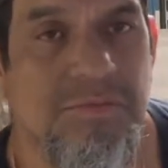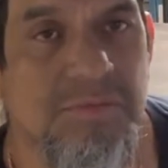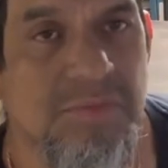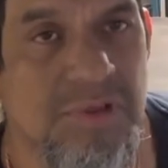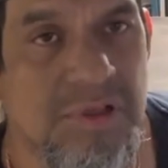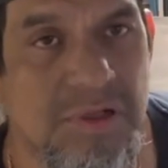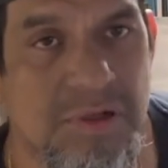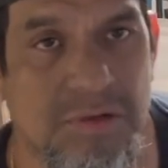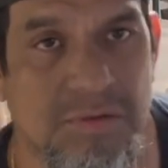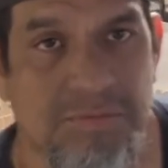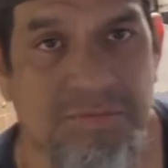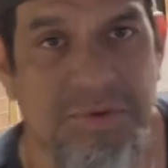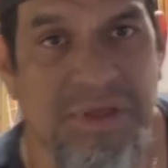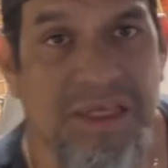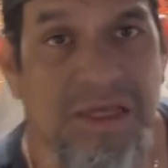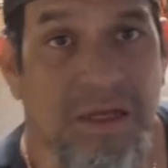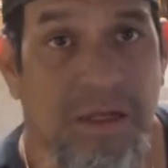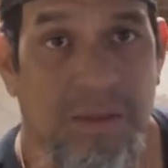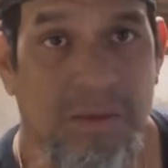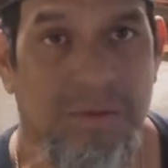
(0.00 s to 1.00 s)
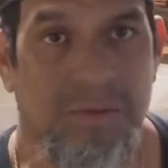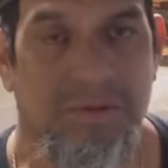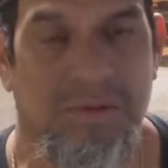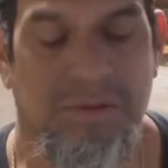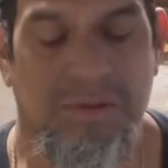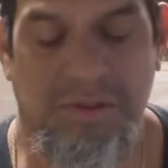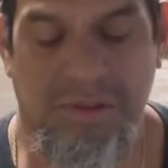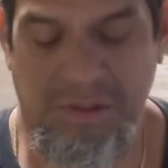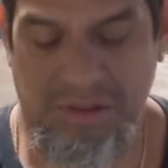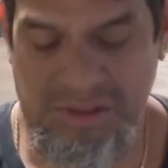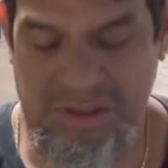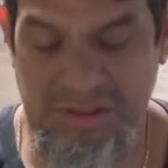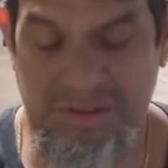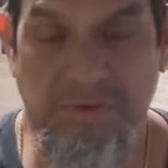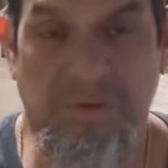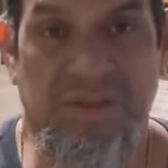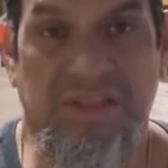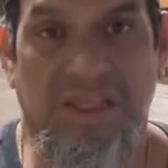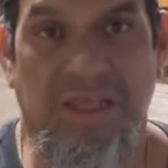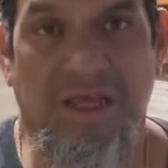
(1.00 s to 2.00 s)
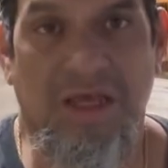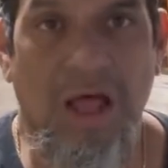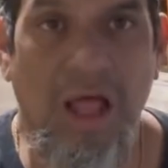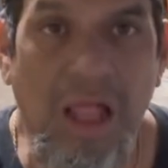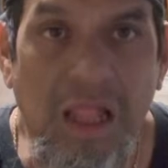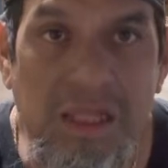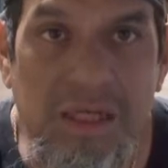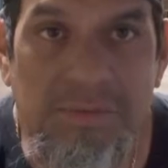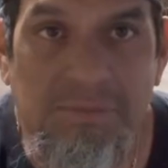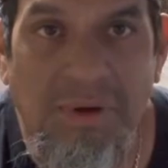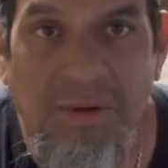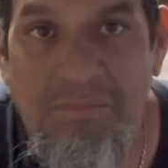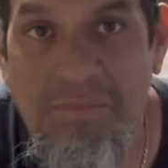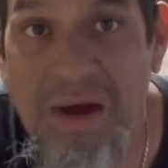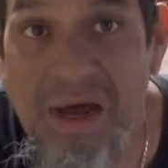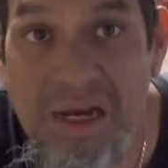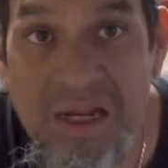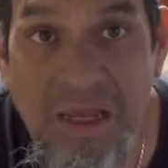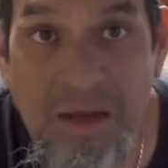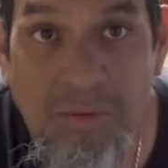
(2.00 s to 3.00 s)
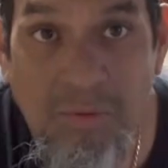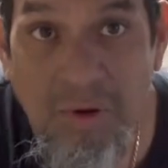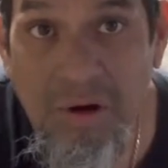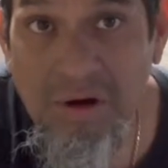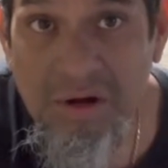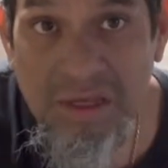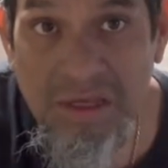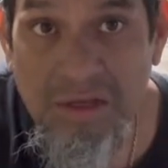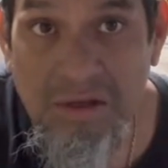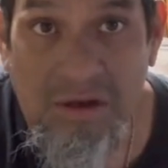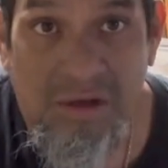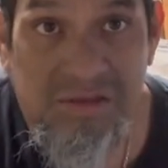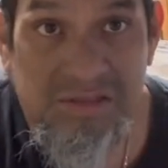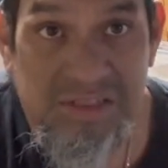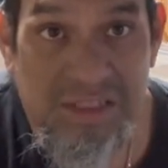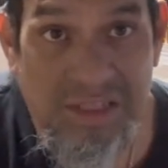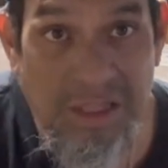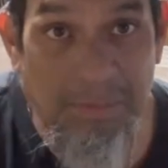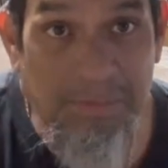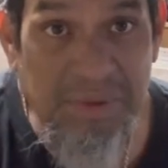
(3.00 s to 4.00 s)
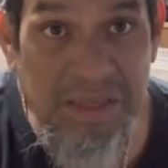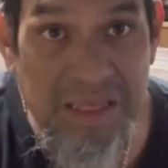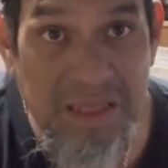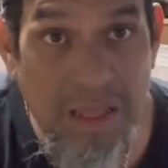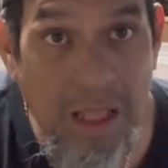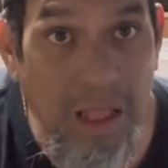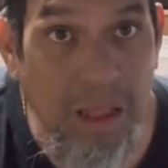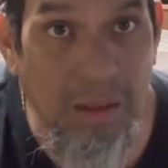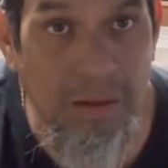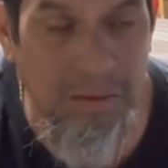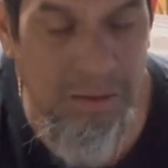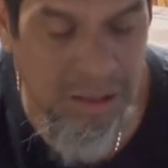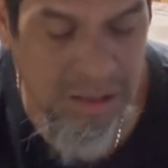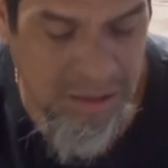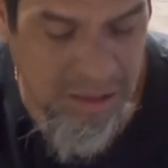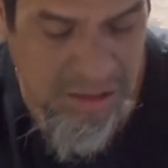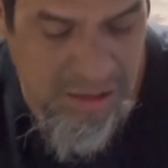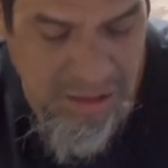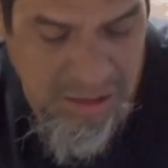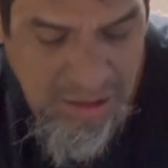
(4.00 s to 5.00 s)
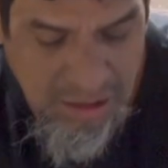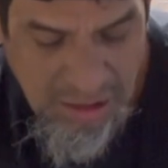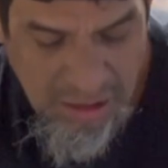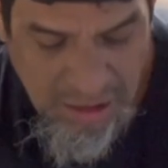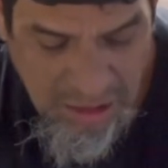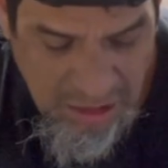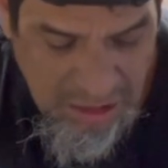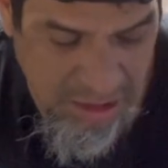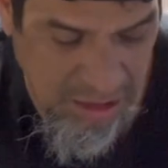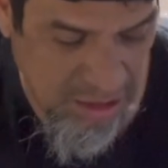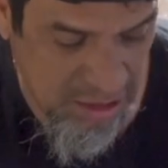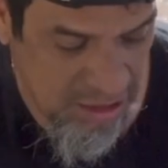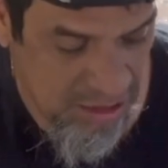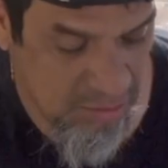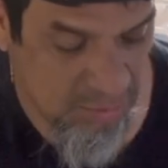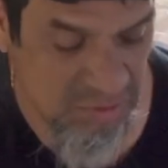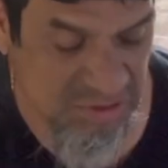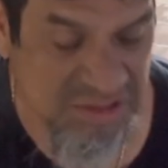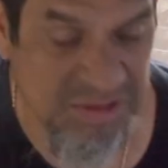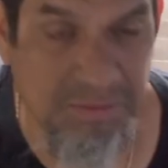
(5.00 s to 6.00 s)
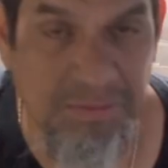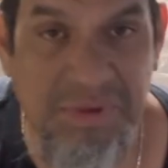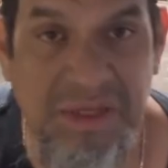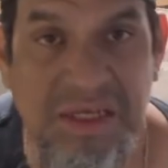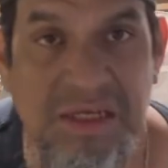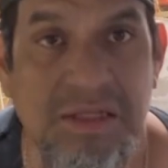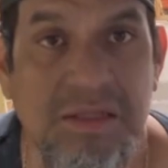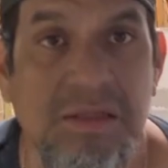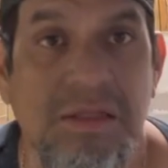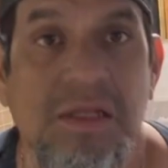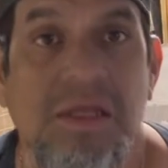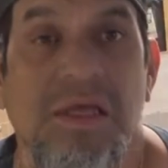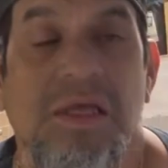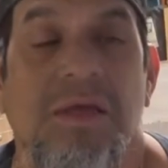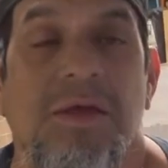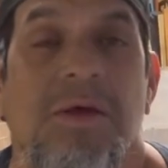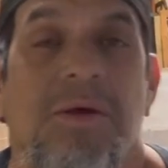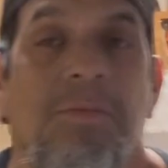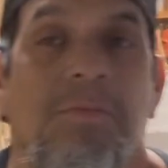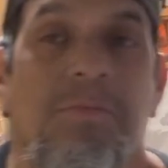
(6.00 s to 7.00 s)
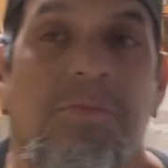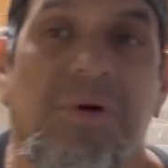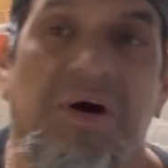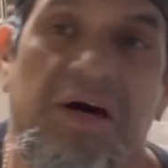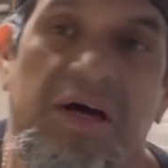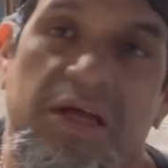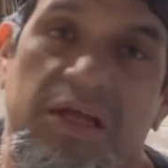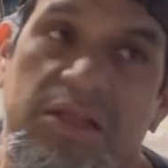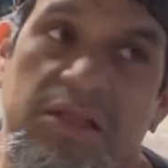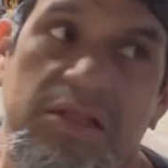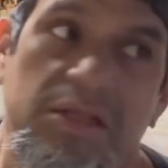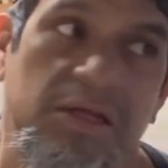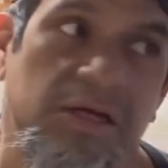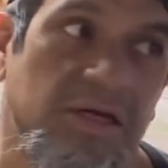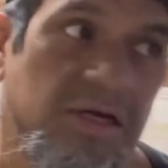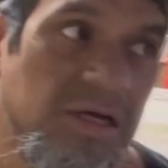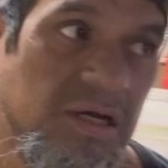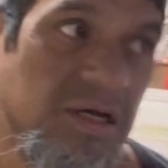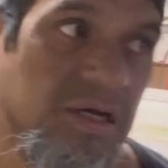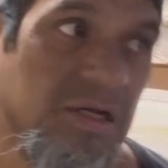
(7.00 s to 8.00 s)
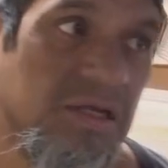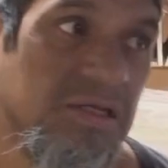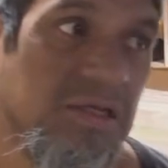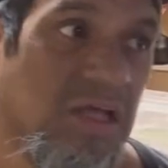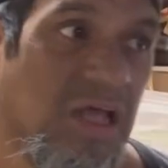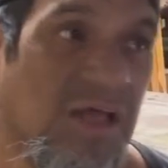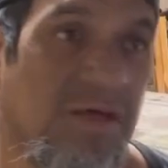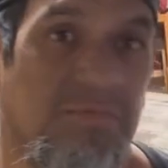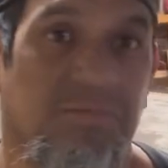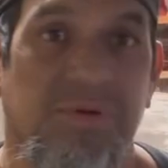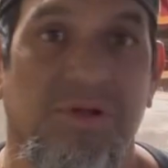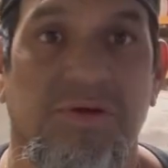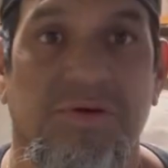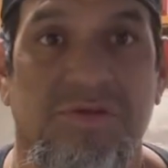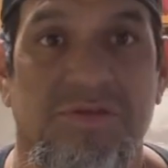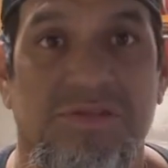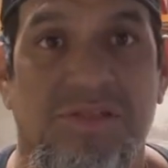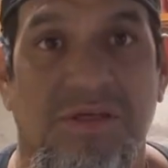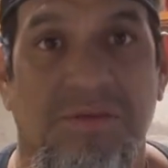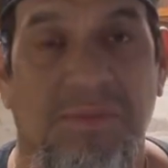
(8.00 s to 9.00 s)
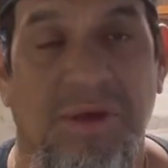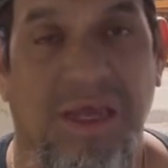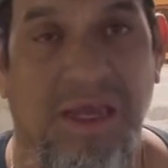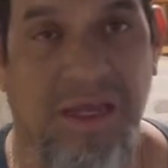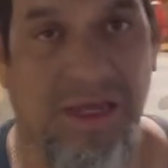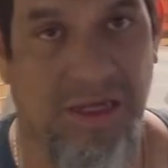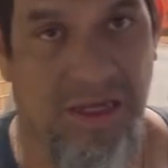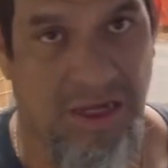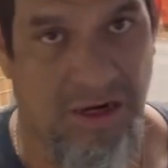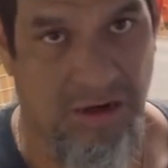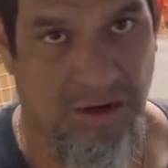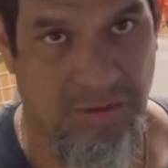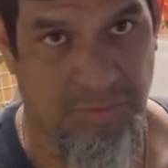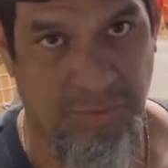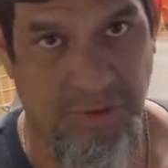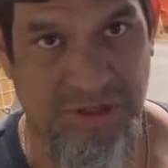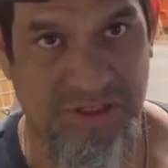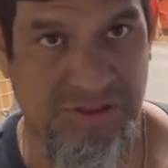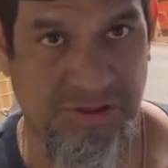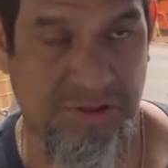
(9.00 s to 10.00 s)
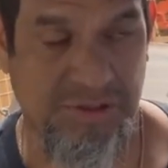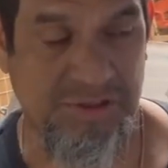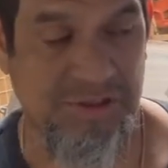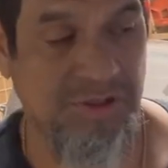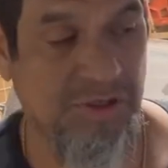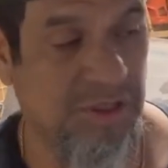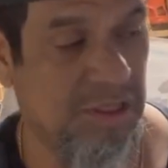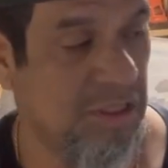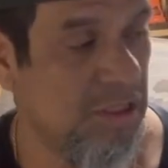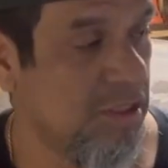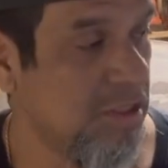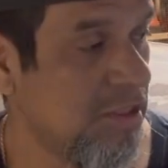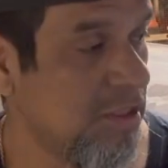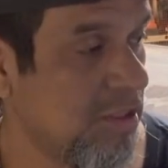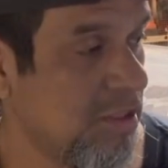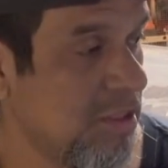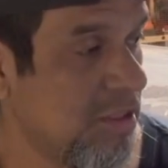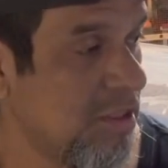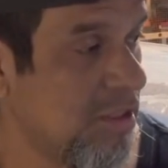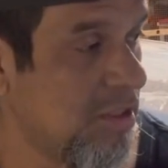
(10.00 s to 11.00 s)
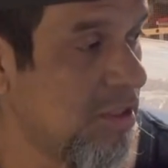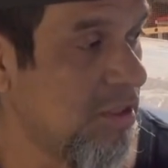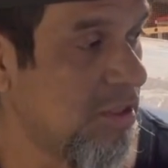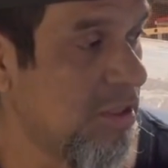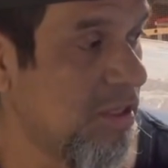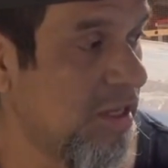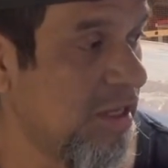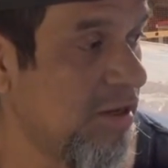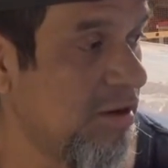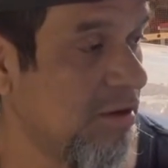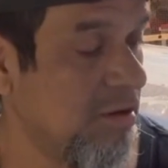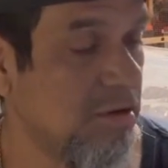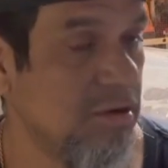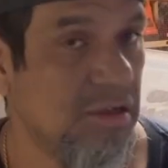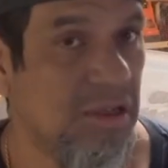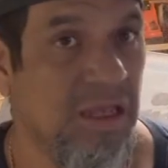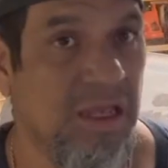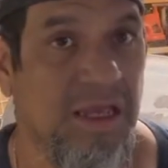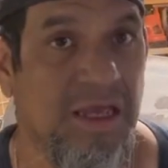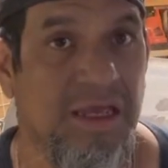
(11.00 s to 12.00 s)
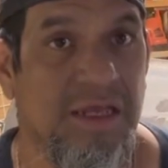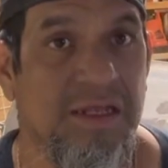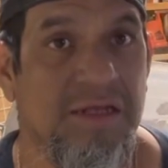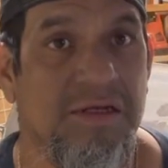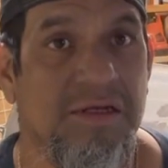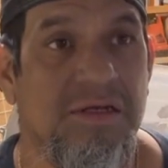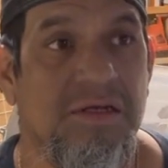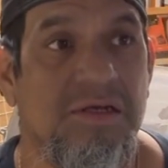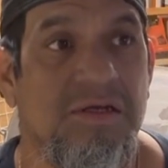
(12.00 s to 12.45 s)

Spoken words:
little pee hole is what they call it. My buddy at work, he calls it the pee hole. It wasn't peeing, but I blew some air compressor into it, or air, and